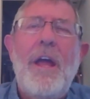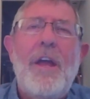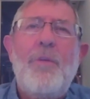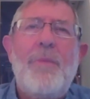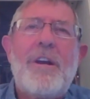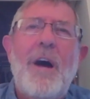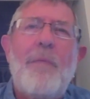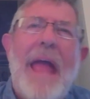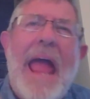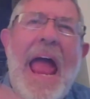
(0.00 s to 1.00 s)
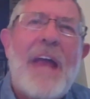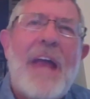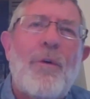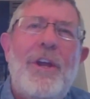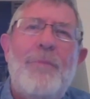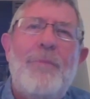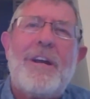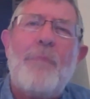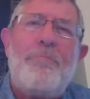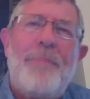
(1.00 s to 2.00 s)
you become angry, you
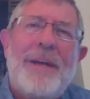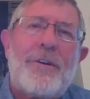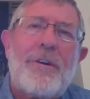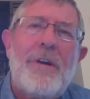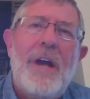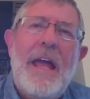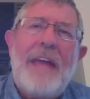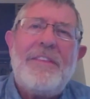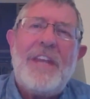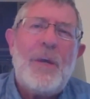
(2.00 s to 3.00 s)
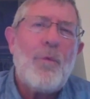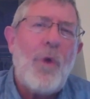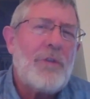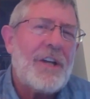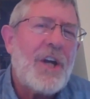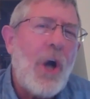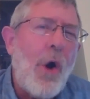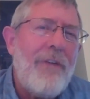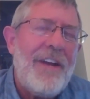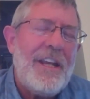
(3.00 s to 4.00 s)
become bitter, and then you won't let
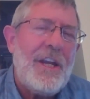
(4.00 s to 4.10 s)
go of it.